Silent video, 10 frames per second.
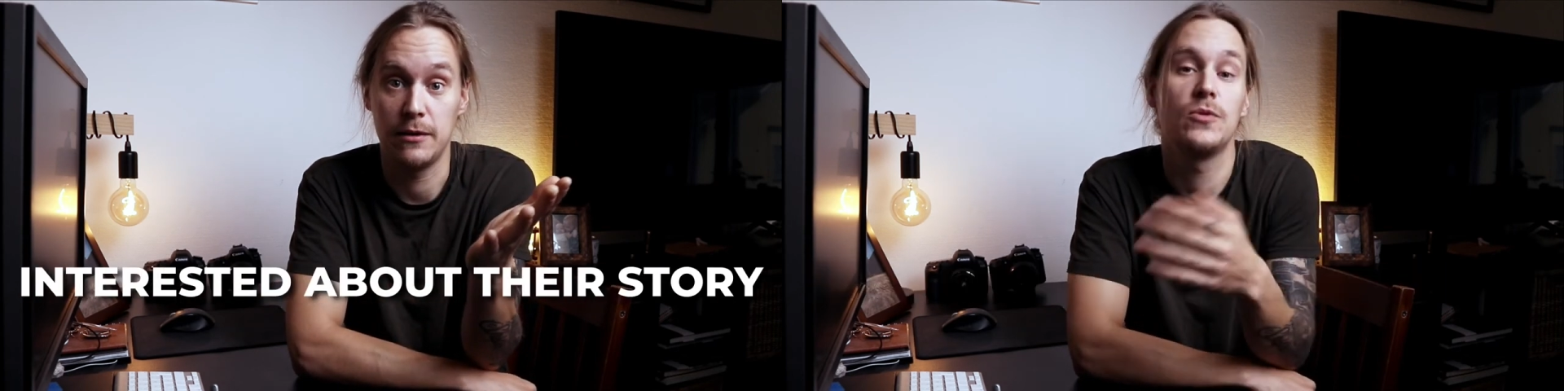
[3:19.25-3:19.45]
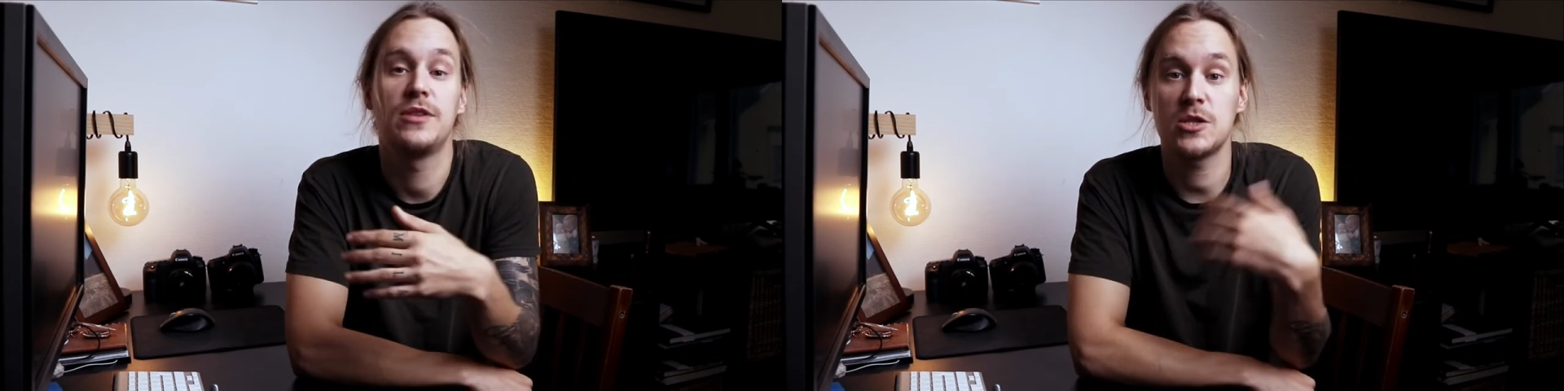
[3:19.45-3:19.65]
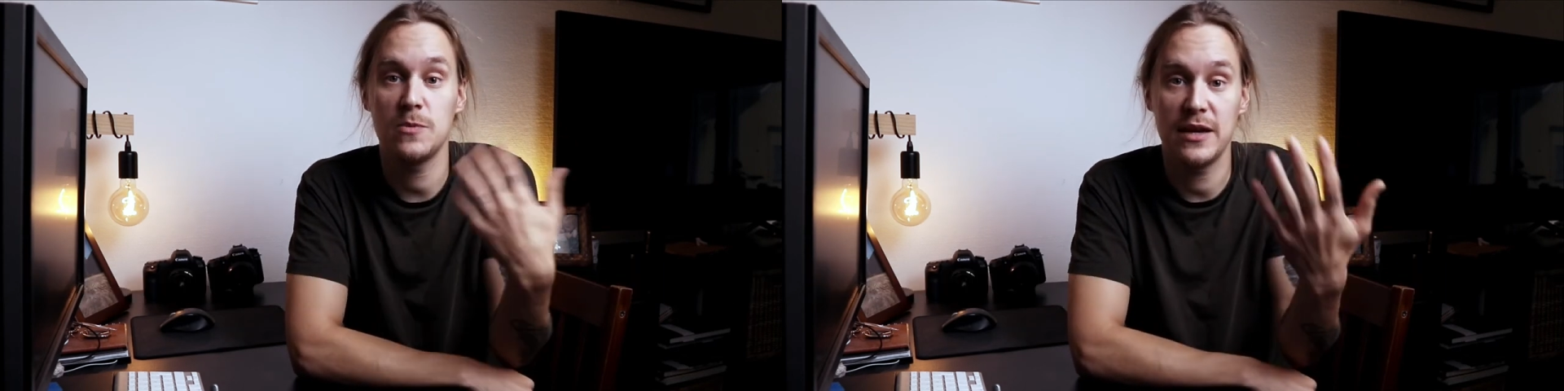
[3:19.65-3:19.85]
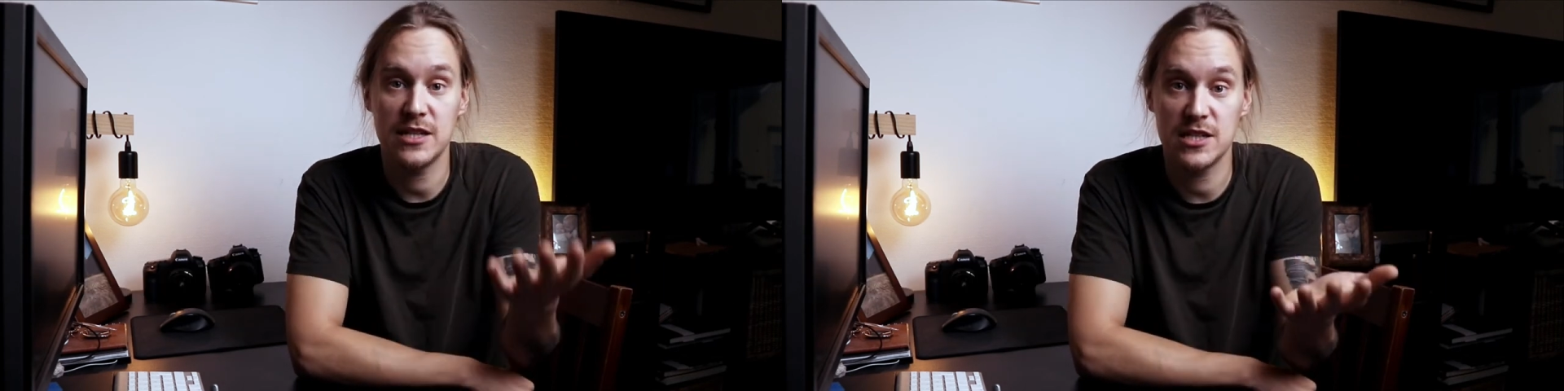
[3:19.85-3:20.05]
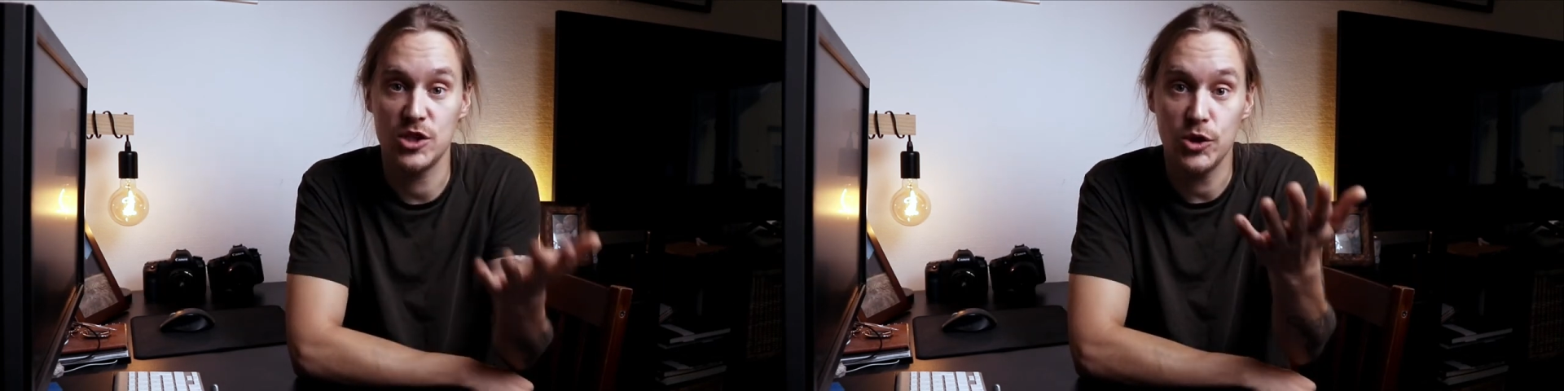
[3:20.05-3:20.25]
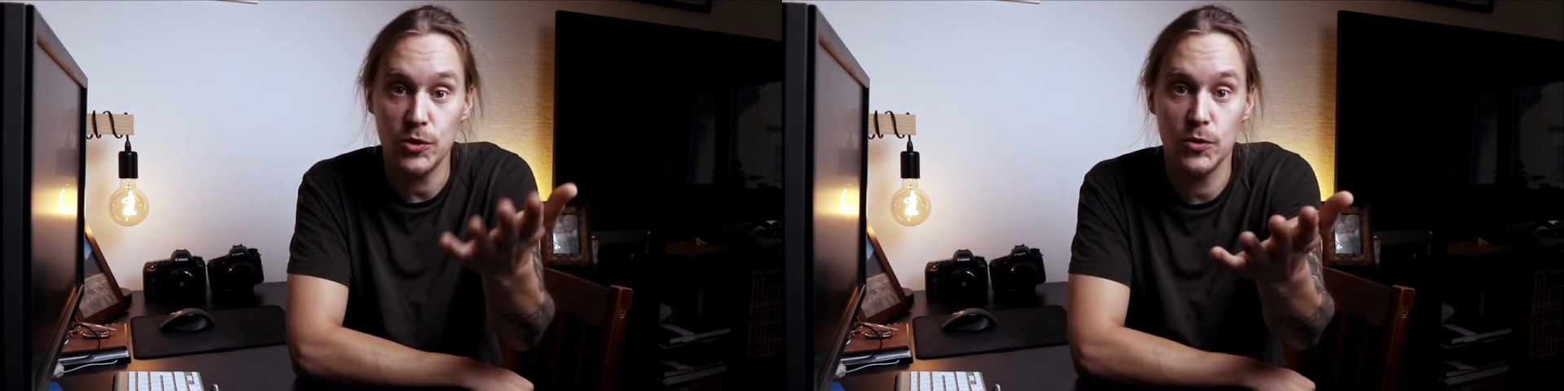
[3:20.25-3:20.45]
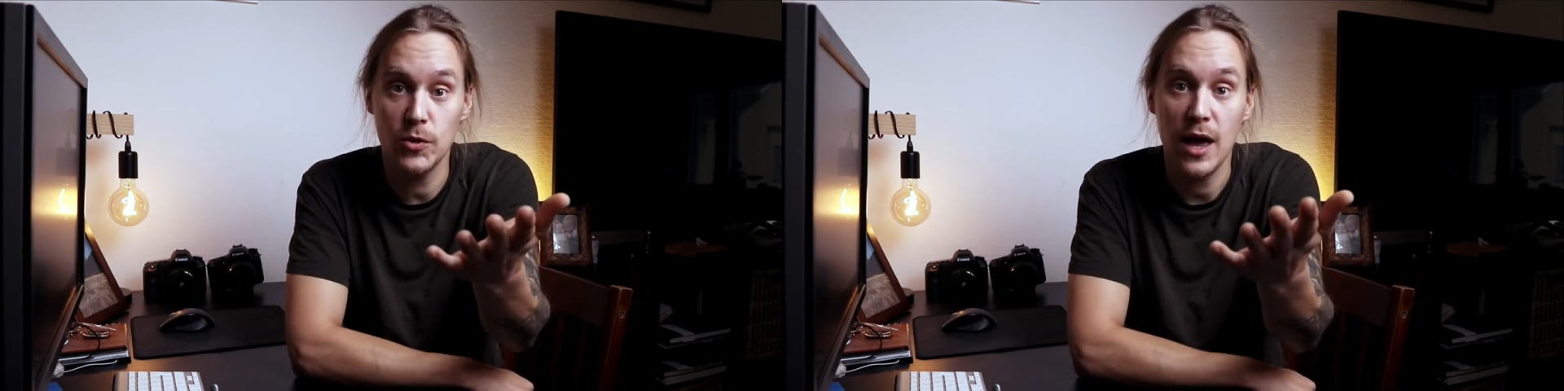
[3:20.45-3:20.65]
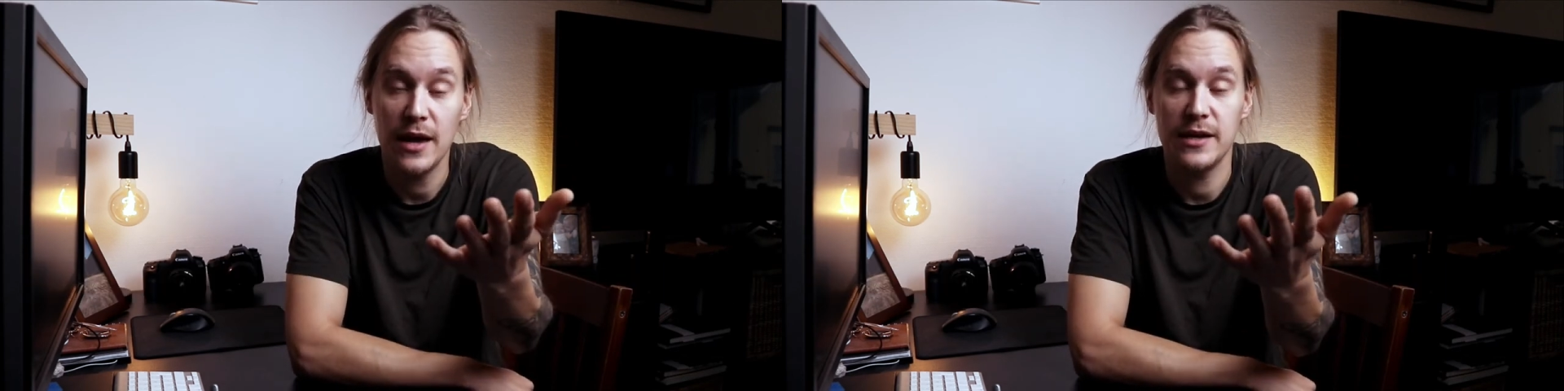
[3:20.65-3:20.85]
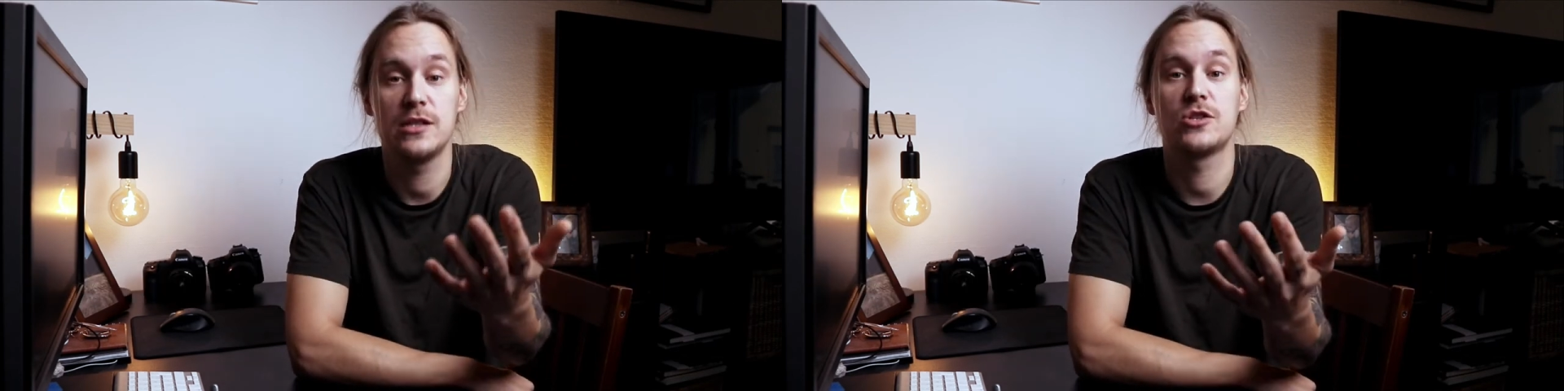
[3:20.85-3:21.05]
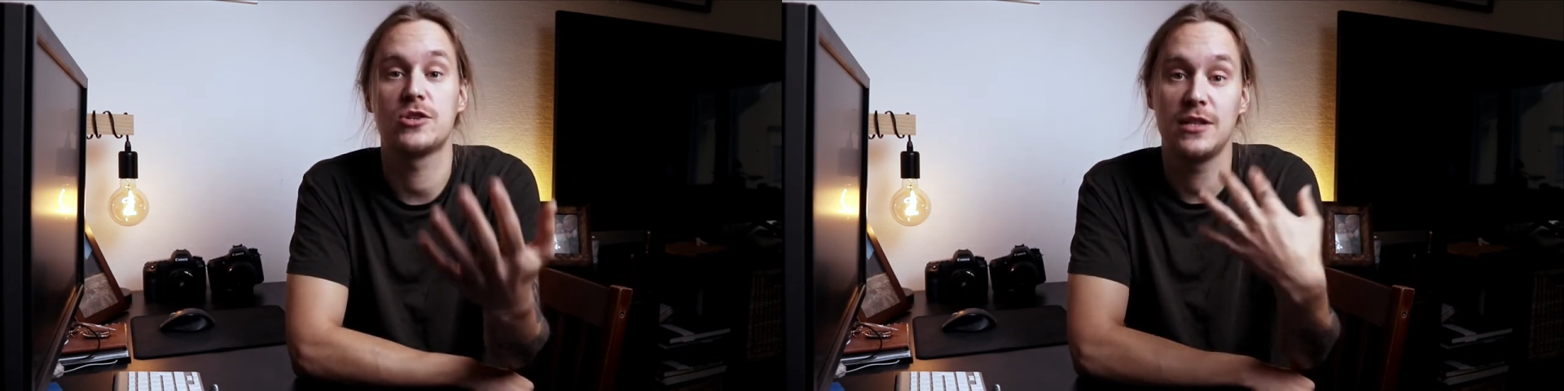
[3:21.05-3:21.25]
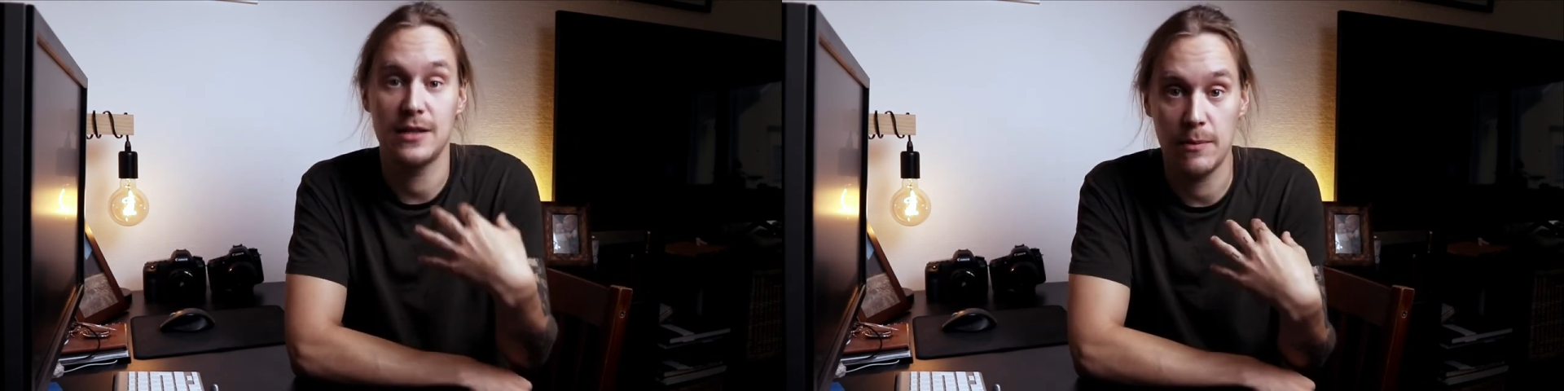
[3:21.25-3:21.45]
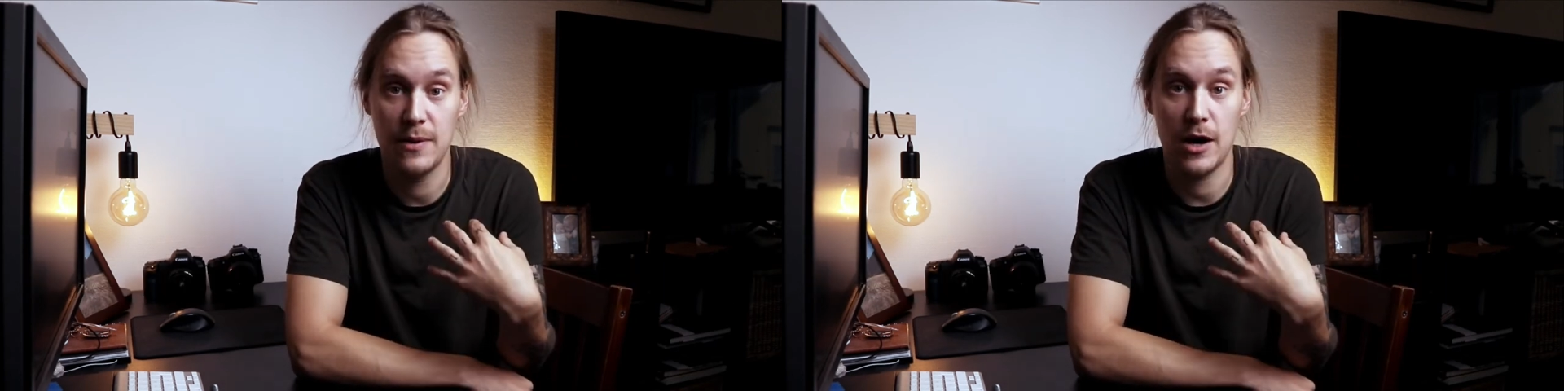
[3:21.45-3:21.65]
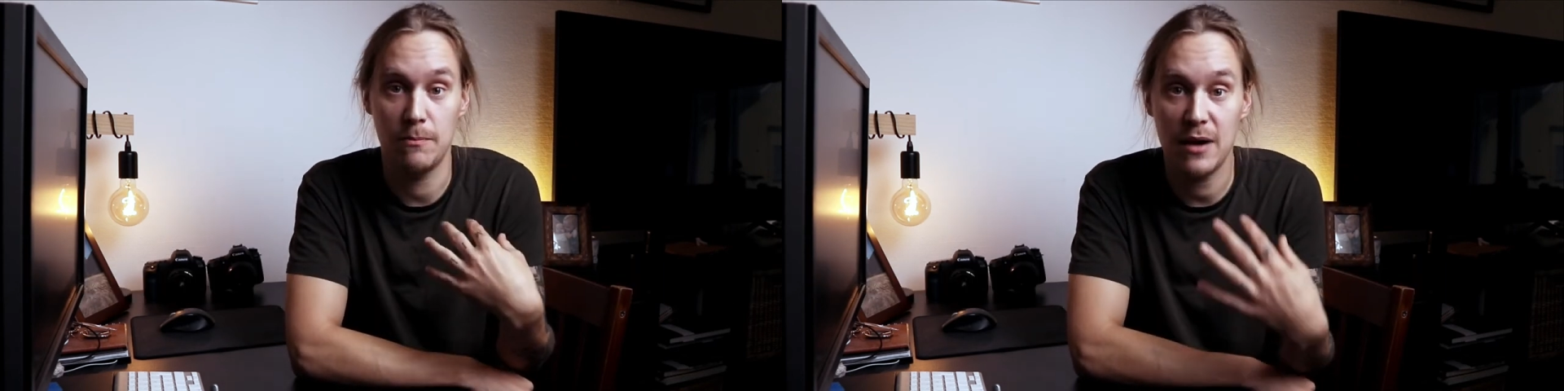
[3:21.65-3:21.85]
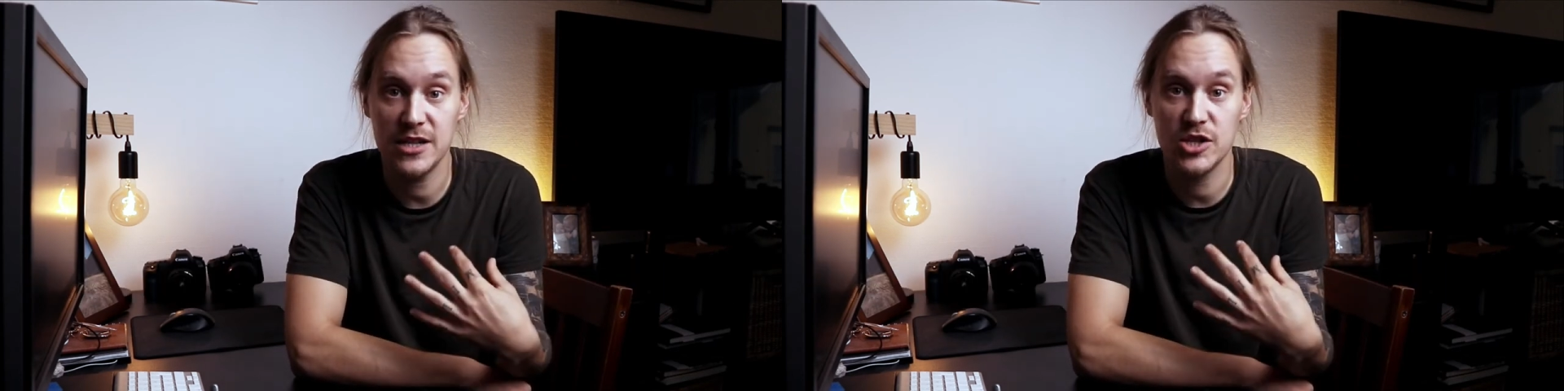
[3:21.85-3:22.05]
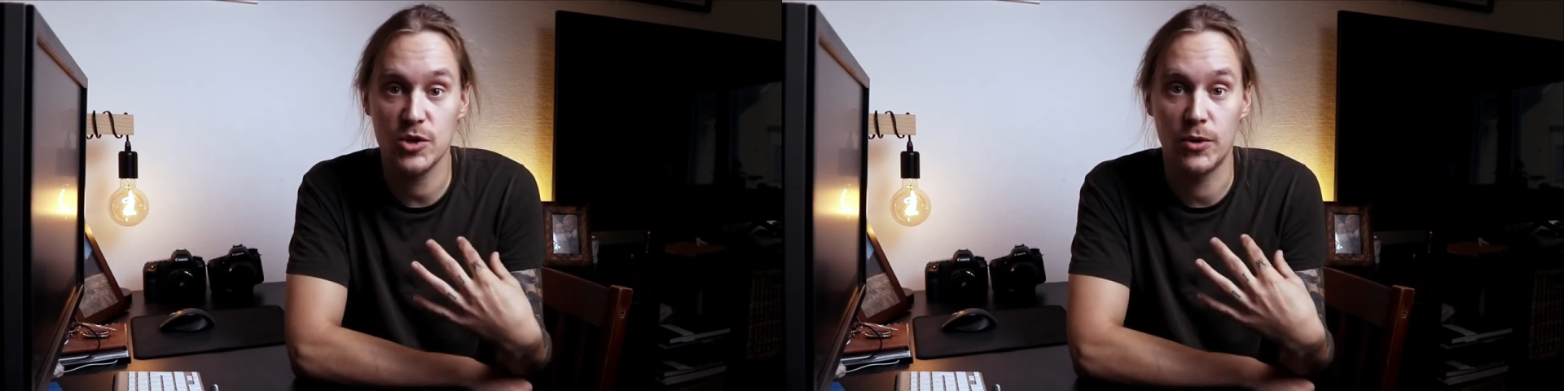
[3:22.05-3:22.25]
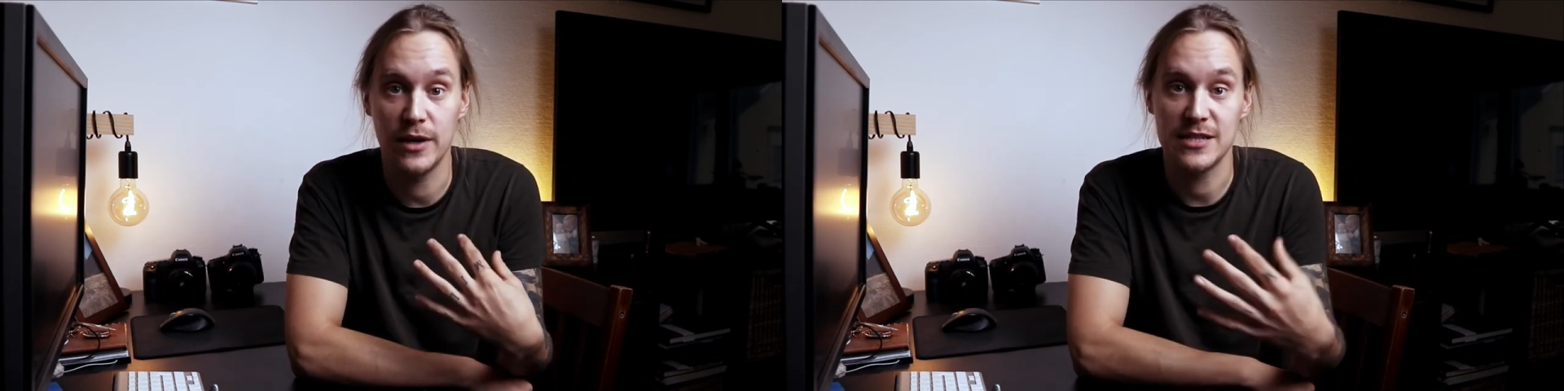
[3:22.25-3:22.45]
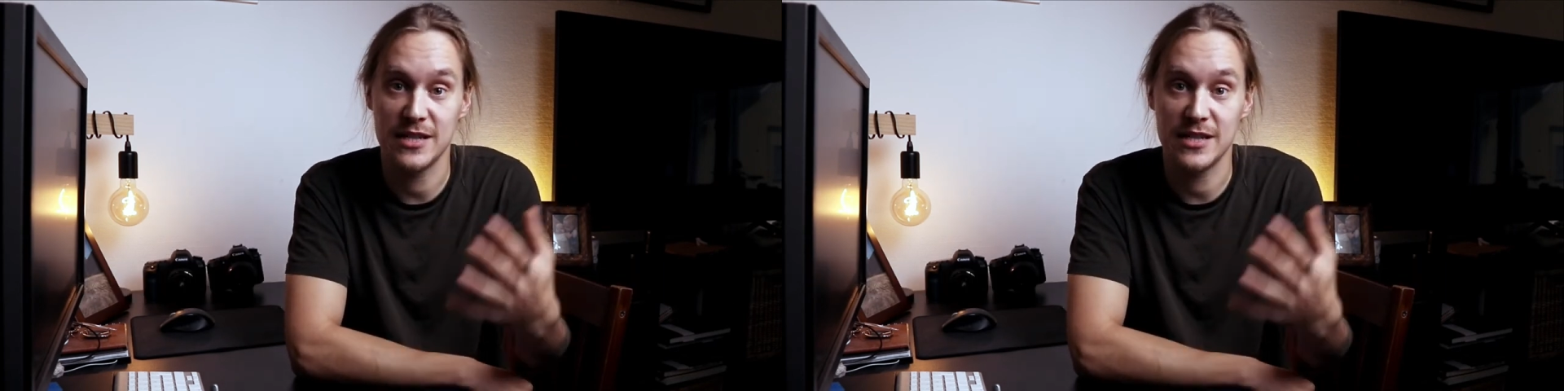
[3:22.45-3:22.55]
So this makes you interested about my story,